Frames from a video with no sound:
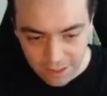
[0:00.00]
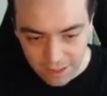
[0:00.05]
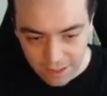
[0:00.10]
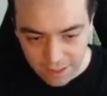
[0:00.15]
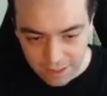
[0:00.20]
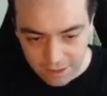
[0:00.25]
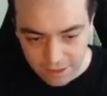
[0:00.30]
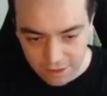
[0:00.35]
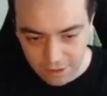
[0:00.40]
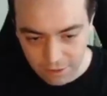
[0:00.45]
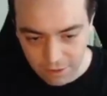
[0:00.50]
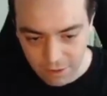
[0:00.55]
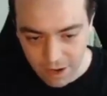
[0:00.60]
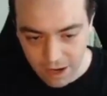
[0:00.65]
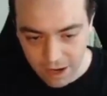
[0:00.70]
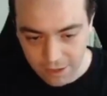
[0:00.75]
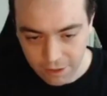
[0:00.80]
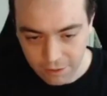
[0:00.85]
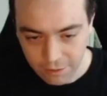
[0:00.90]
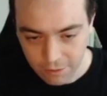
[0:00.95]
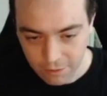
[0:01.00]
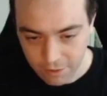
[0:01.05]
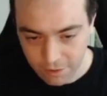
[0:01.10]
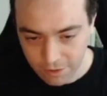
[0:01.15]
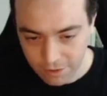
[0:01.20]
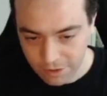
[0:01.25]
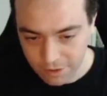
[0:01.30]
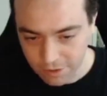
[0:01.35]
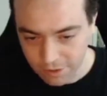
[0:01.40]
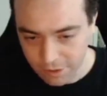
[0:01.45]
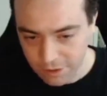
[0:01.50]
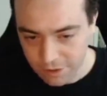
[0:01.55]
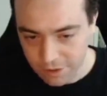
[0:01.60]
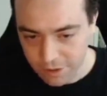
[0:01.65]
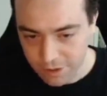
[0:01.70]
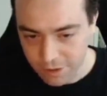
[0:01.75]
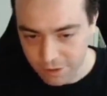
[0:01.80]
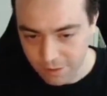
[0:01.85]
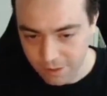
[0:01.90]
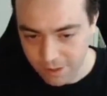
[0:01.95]
so you lure
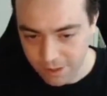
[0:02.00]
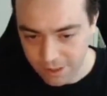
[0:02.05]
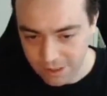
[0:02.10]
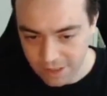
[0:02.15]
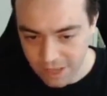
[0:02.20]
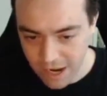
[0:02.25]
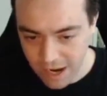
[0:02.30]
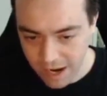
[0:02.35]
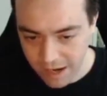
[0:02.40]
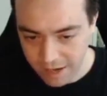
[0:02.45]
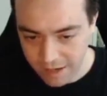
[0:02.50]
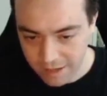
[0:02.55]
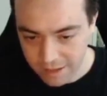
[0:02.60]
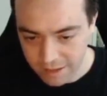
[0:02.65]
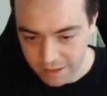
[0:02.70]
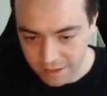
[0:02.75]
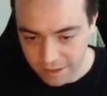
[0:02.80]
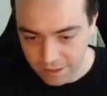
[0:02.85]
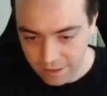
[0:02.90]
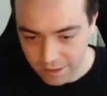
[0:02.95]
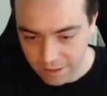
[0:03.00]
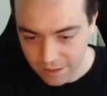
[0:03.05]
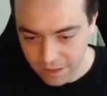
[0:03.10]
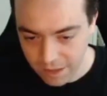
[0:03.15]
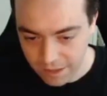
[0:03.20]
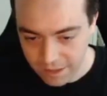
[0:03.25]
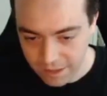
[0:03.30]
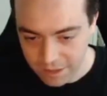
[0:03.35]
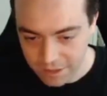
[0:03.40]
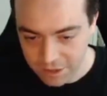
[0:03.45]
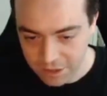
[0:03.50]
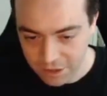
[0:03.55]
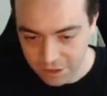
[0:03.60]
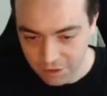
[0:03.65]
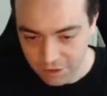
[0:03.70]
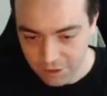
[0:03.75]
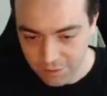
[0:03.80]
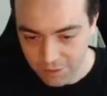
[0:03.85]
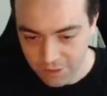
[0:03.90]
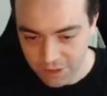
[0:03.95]
her to one side, and then she
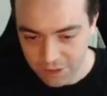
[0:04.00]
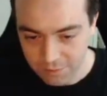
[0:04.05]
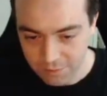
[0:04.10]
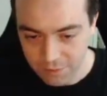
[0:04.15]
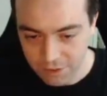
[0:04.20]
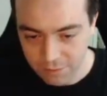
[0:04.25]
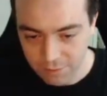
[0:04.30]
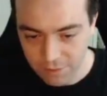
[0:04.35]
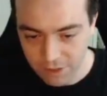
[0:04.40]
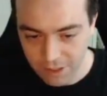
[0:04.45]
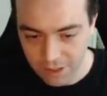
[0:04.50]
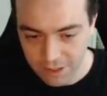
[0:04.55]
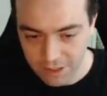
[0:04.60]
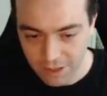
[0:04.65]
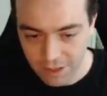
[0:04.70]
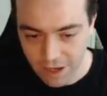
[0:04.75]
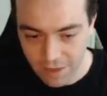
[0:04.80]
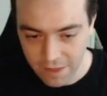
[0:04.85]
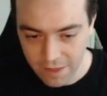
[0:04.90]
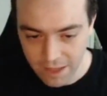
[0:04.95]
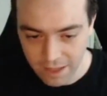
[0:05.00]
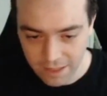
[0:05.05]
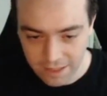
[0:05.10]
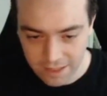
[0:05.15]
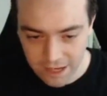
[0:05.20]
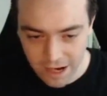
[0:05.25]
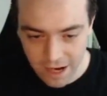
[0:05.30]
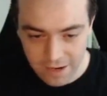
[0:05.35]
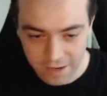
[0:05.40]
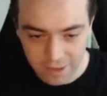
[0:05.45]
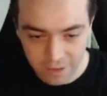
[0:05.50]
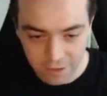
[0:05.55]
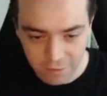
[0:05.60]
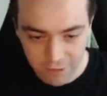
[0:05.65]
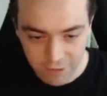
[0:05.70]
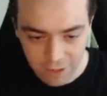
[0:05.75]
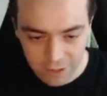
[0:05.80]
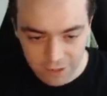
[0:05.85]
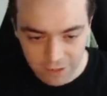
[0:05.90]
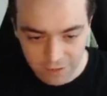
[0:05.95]
shoots a bunch of blue bullets on that side, and you
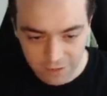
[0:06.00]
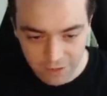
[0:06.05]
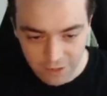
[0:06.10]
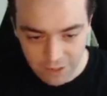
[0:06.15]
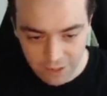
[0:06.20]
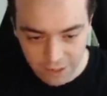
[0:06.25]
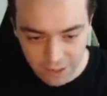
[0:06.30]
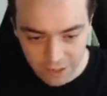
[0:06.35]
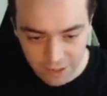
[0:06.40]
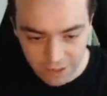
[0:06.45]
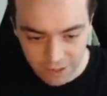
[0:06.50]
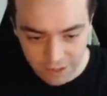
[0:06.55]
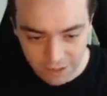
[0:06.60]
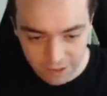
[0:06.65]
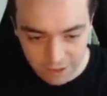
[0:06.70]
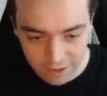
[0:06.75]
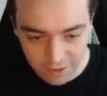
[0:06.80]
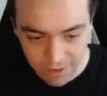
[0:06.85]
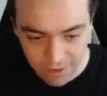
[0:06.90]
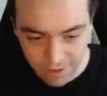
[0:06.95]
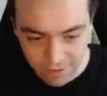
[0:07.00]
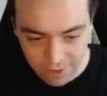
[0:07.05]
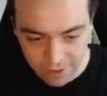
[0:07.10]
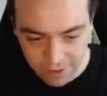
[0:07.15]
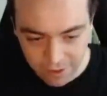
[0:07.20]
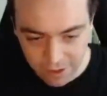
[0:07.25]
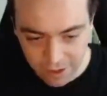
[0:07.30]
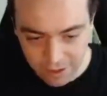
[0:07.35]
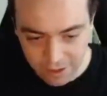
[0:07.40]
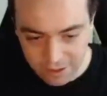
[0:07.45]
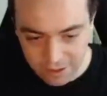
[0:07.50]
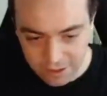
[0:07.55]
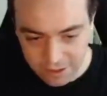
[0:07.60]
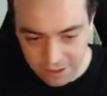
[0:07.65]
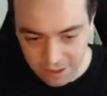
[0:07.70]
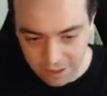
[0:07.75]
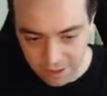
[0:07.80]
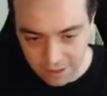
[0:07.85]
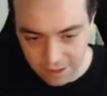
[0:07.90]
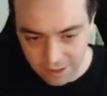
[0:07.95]
rush over to the other, and you don't have to dodge
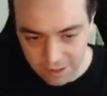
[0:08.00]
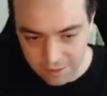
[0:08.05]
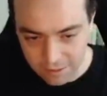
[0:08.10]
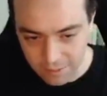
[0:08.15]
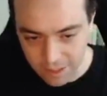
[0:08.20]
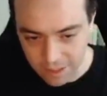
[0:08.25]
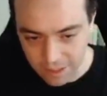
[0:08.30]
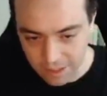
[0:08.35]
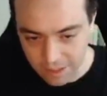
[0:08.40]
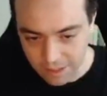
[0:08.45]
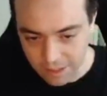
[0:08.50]
nearly as many.